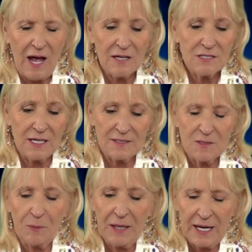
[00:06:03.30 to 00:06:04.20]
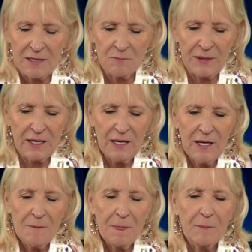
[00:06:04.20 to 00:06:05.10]
hard to explain, but
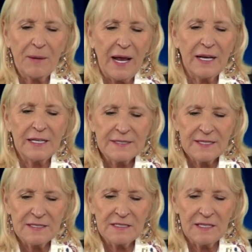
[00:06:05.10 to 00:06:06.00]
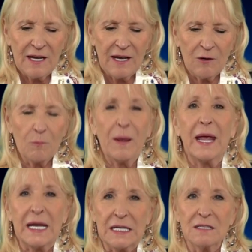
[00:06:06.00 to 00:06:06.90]
I listened and I
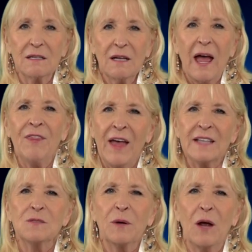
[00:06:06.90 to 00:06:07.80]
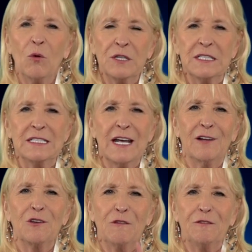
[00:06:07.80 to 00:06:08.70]
obeyed. And that's what I want to
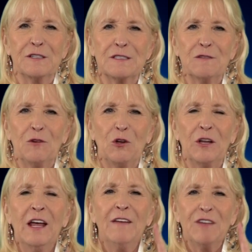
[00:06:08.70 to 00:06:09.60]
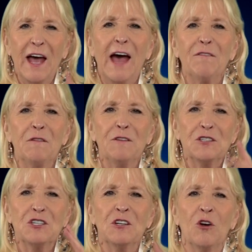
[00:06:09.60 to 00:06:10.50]
tell you, first of all. If you have a
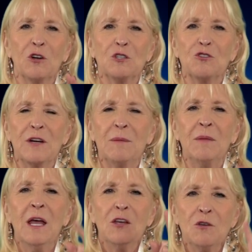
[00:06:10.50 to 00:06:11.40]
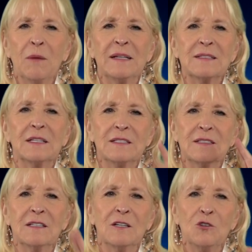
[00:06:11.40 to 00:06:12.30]
vision or a dream, you must
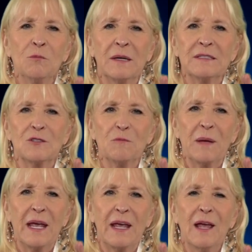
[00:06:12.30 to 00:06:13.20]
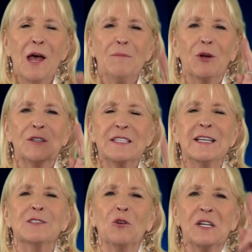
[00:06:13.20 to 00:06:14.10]
listen and you must obey, because
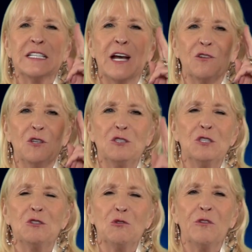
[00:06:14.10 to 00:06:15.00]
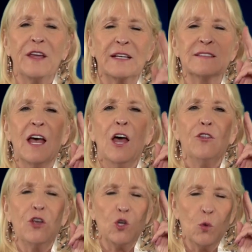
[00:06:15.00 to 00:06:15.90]
he's going to tell you to do things
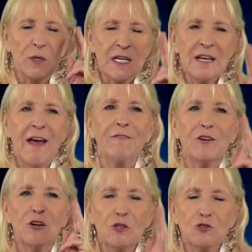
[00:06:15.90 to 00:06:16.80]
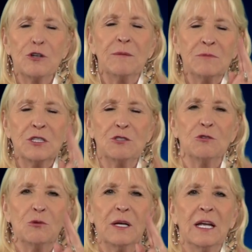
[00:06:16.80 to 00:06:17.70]
that you would never dream to
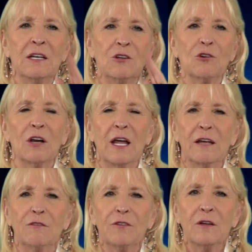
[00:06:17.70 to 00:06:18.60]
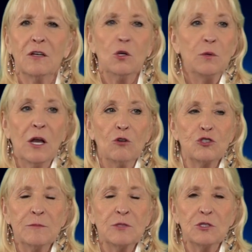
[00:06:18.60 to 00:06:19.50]
do in your life. You would not
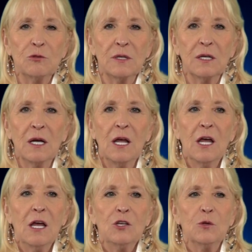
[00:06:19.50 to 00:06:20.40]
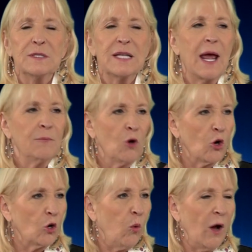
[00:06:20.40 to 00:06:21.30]
dream to do it. You would say, I'm
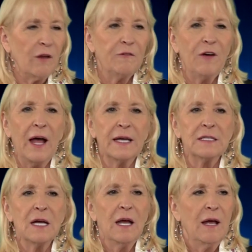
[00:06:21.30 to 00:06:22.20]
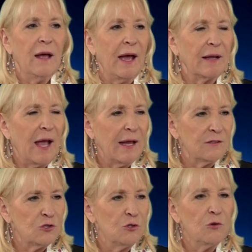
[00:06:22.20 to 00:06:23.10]
not qualified, I
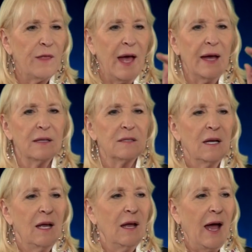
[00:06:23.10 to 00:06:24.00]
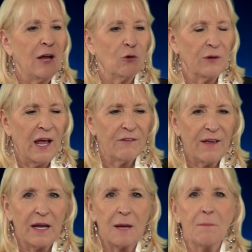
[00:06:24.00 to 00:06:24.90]
can't do that, I don't have
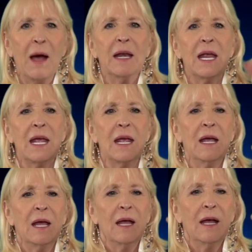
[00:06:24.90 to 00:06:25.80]
any money.